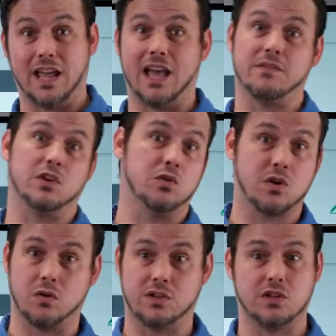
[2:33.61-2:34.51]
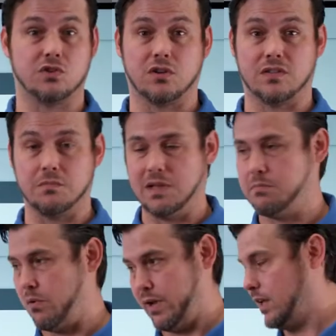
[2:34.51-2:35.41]
have a new co-teacher at the
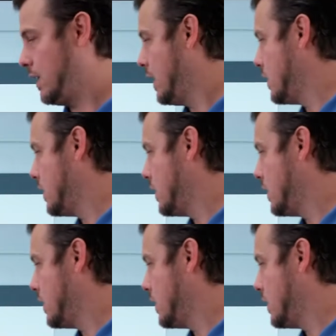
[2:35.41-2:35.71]
midpoint.